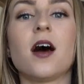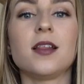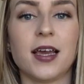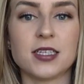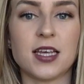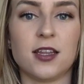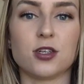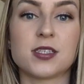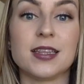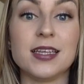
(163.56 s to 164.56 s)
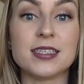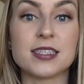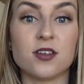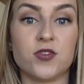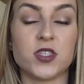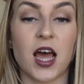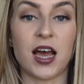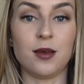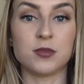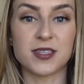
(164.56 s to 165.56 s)
like I said, there's a list of
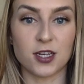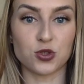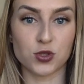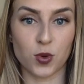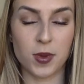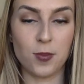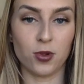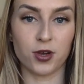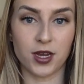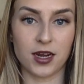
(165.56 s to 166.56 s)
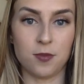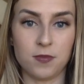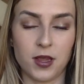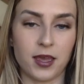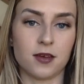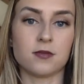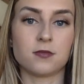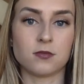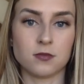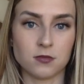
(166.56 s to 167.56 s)
time schedules where people are going to like
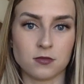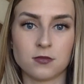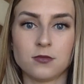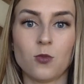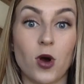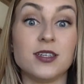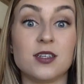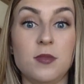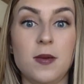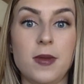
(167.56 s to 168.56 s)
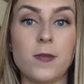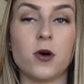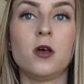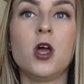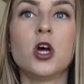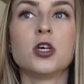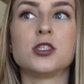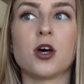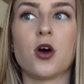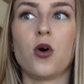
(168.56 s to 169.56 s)
when to meet people.
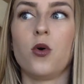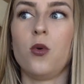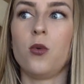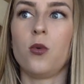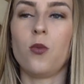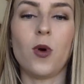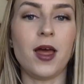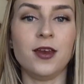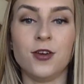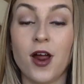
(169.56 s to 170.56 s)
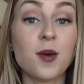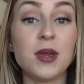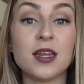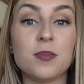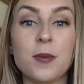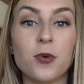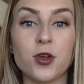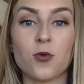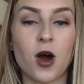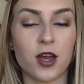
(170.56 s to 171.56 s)
So when you're not meeting people,
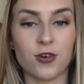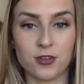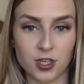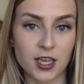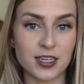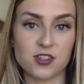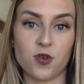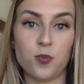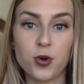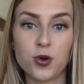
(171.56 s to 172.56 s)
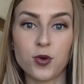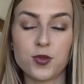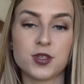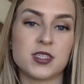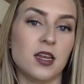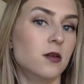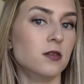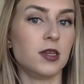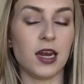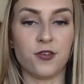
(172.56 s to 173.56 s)
you're walking around looking at different booths
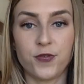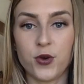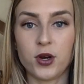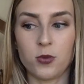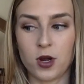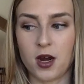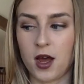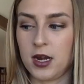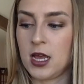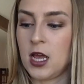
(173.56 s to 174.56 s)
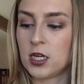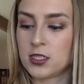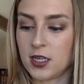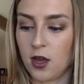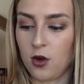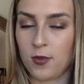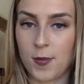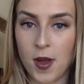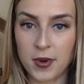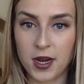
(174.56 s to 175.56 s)
and getting food and whatnot. So my
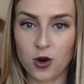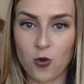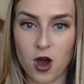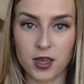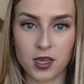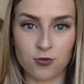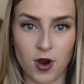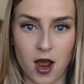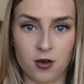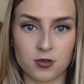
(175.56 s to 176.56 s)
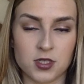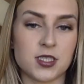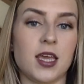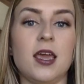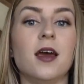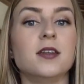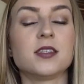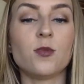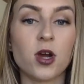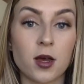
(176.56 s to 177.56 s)
mom and I are walking around and
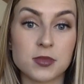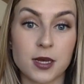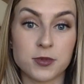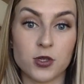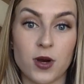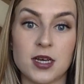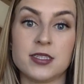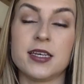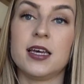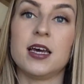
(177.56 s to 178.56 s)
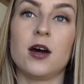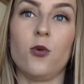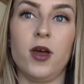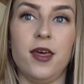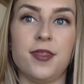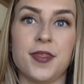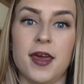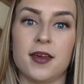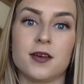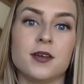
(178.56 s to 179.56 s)
someone comes up to us with
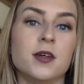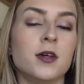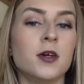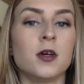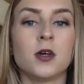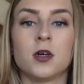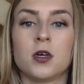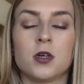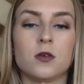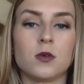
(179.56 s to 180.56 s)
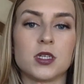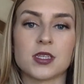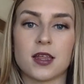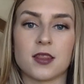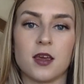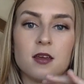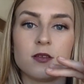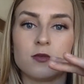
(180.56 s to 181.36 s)
like, what is that thing?